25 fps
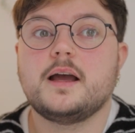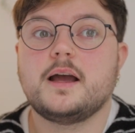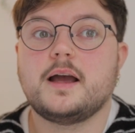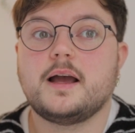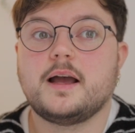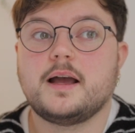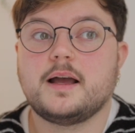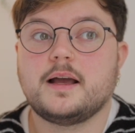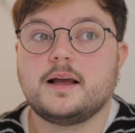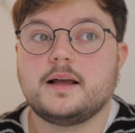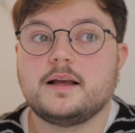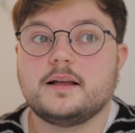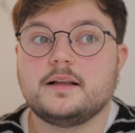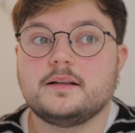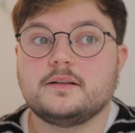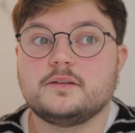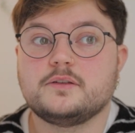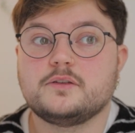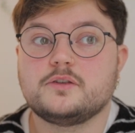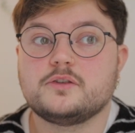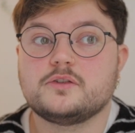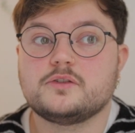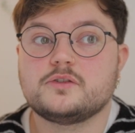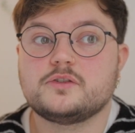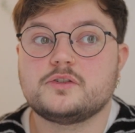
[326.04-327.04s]

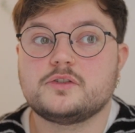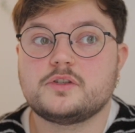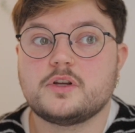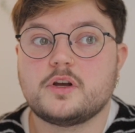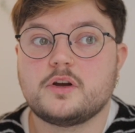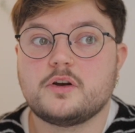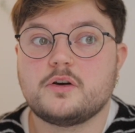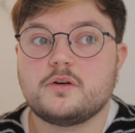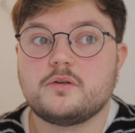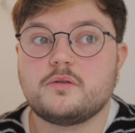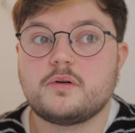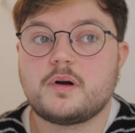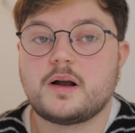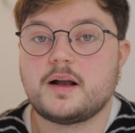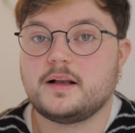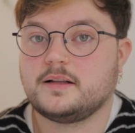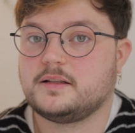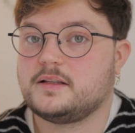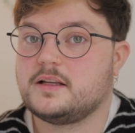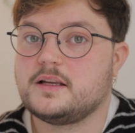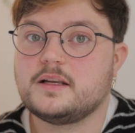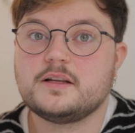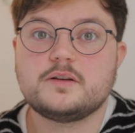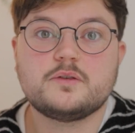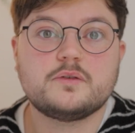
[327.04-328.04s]
And so I
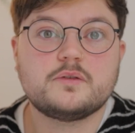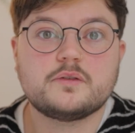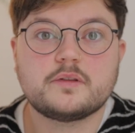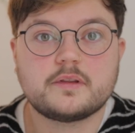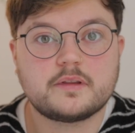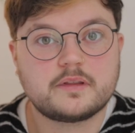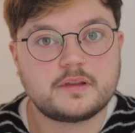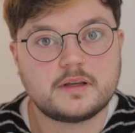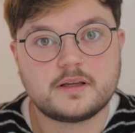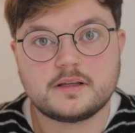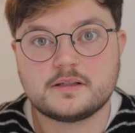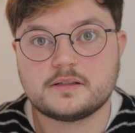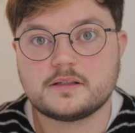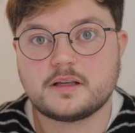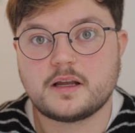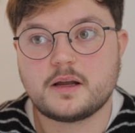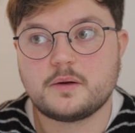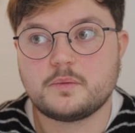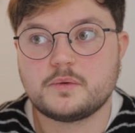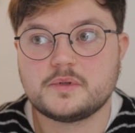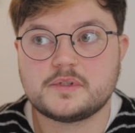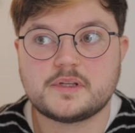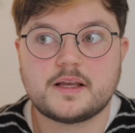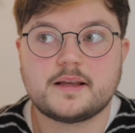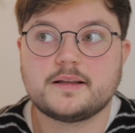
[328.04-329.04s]
did all the things I
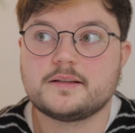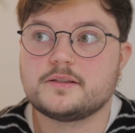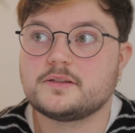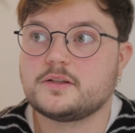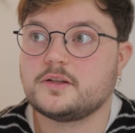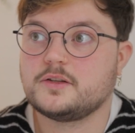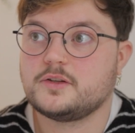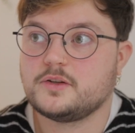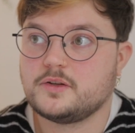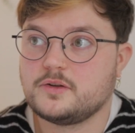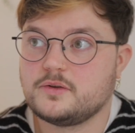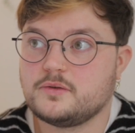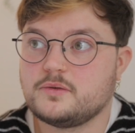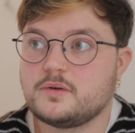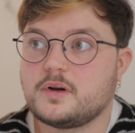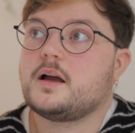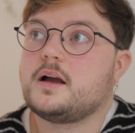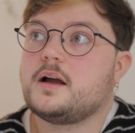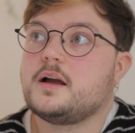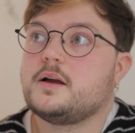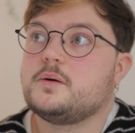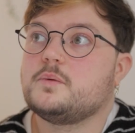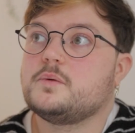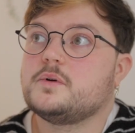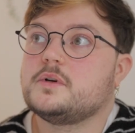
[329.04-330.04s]
was asked to do.
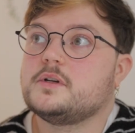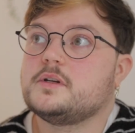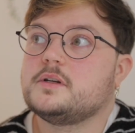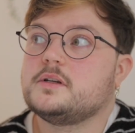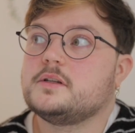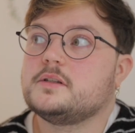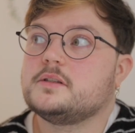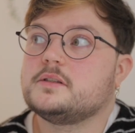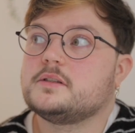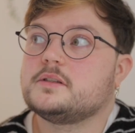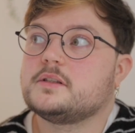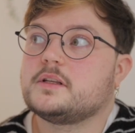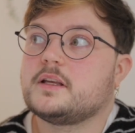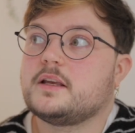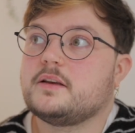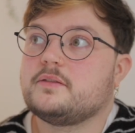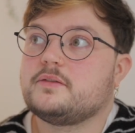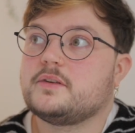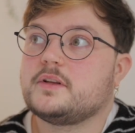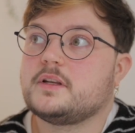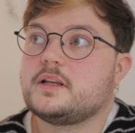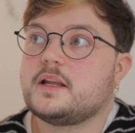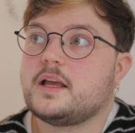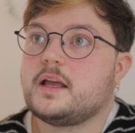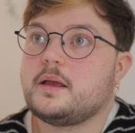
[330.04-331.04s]
I was
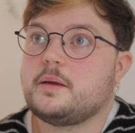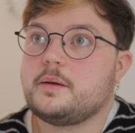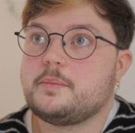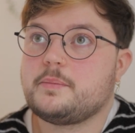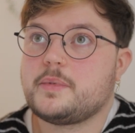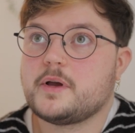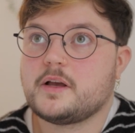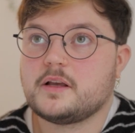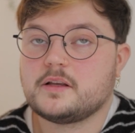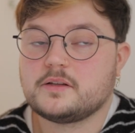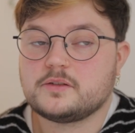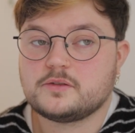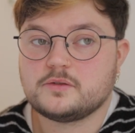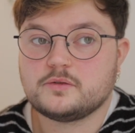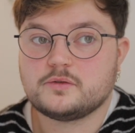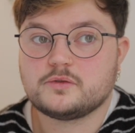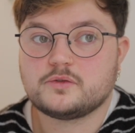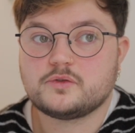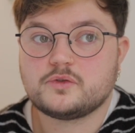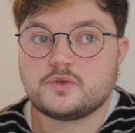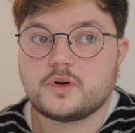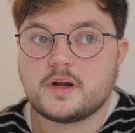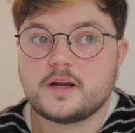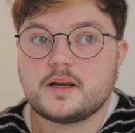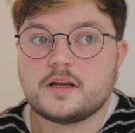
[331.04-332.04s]
given a personal
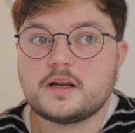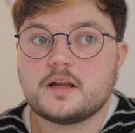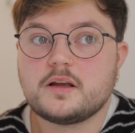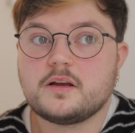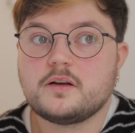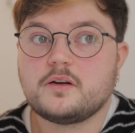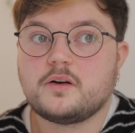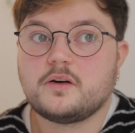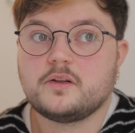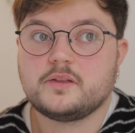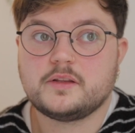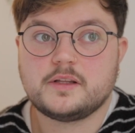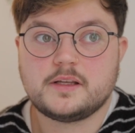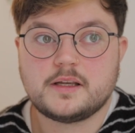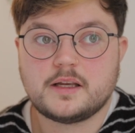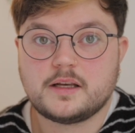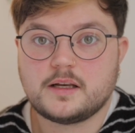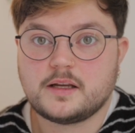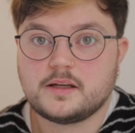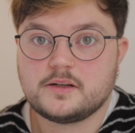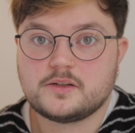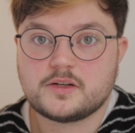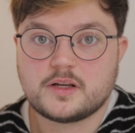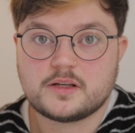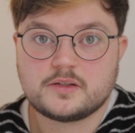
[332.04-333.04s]
trainer on the
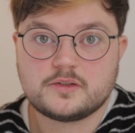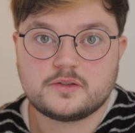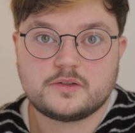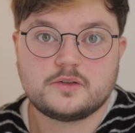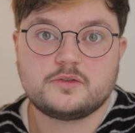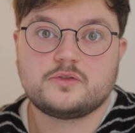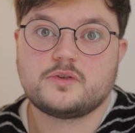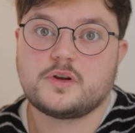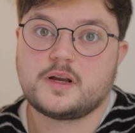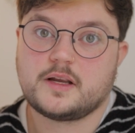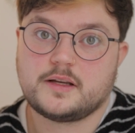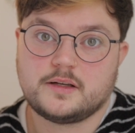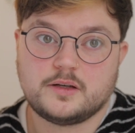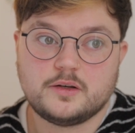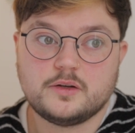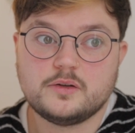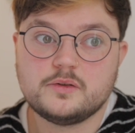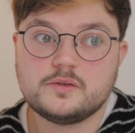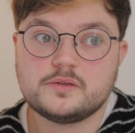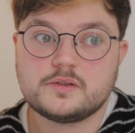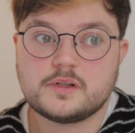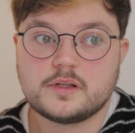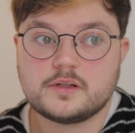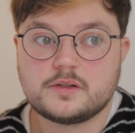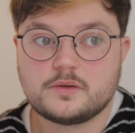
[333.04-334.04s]
NHS to try and
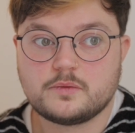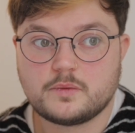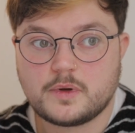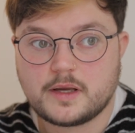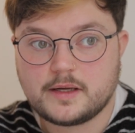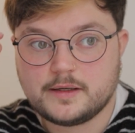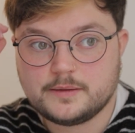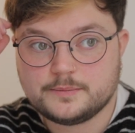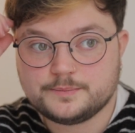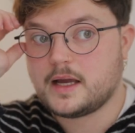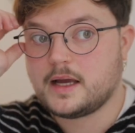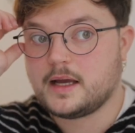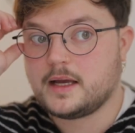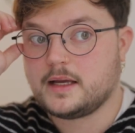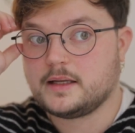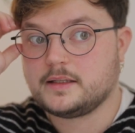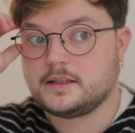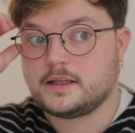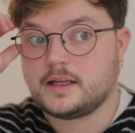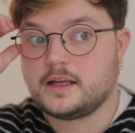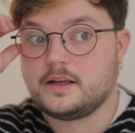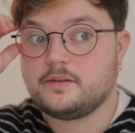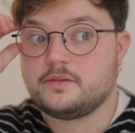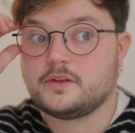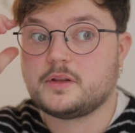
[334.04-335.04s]
lose this weight,
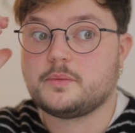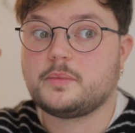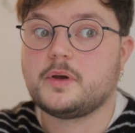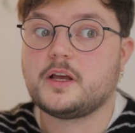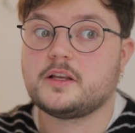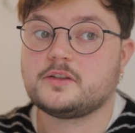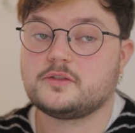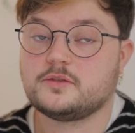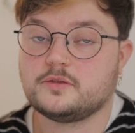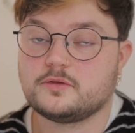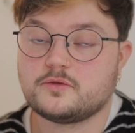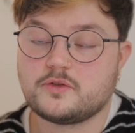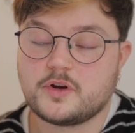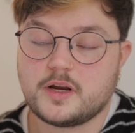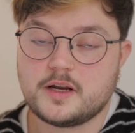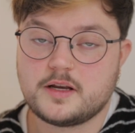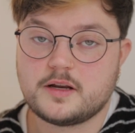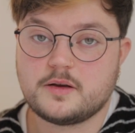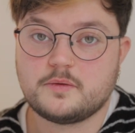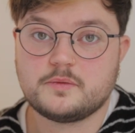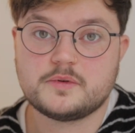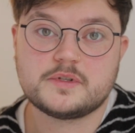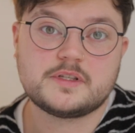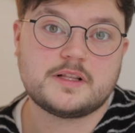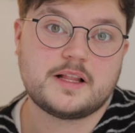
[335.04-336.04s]
and even the personal
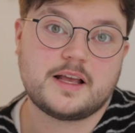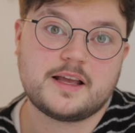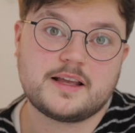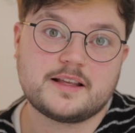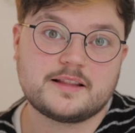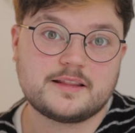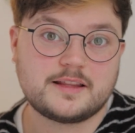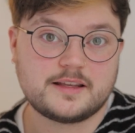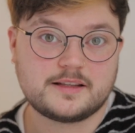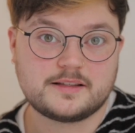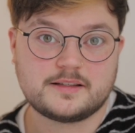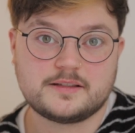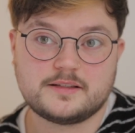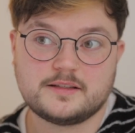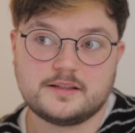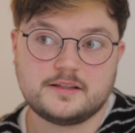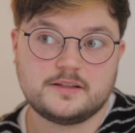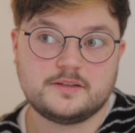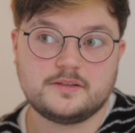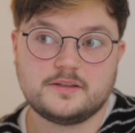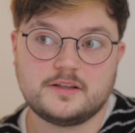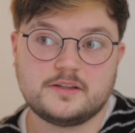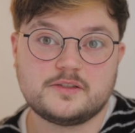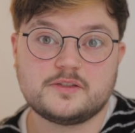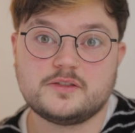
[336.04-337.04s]
trainer was like, this
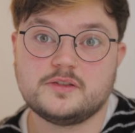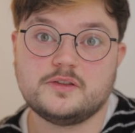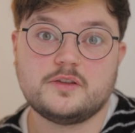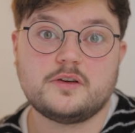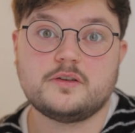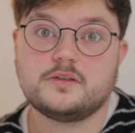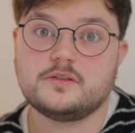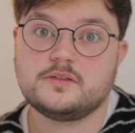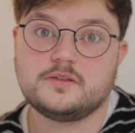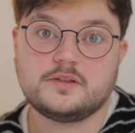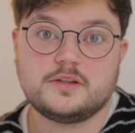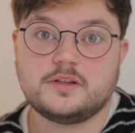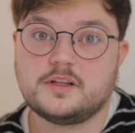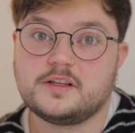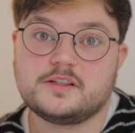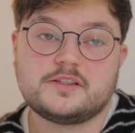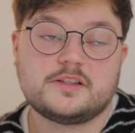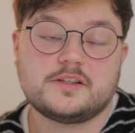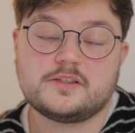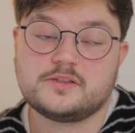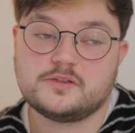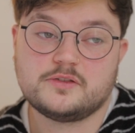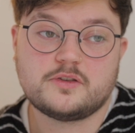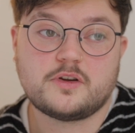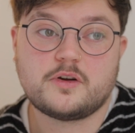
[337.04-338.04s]

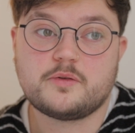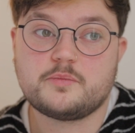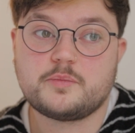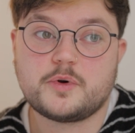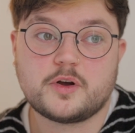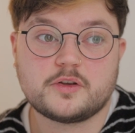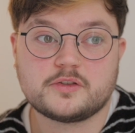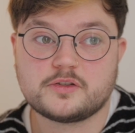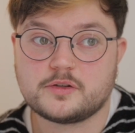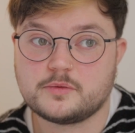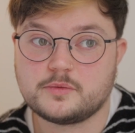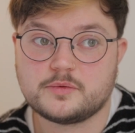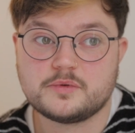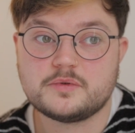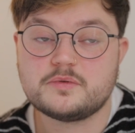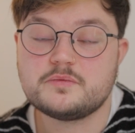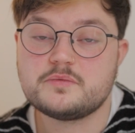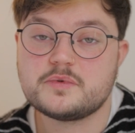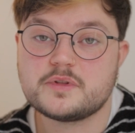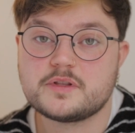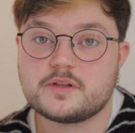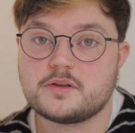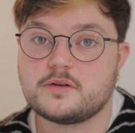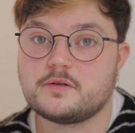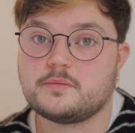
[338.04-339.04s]
is not possible
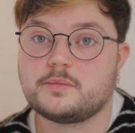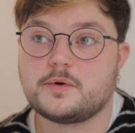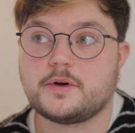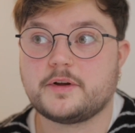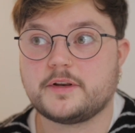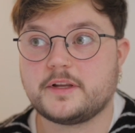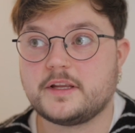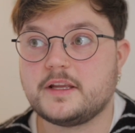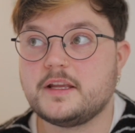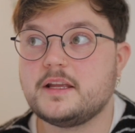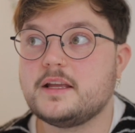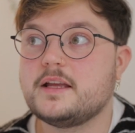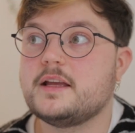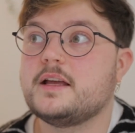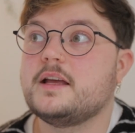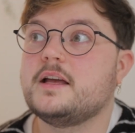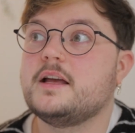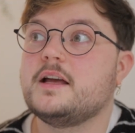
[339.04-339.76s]
with your body,